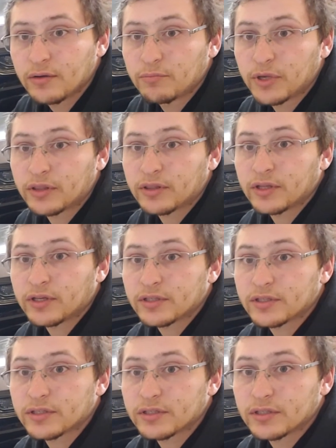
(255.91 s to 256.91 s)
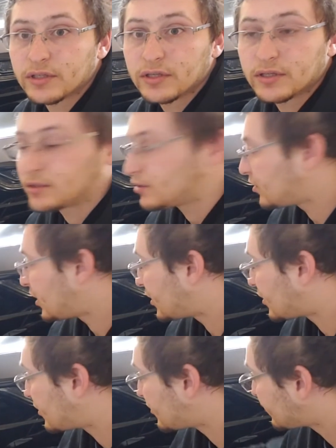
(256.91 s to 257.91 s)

but this, like,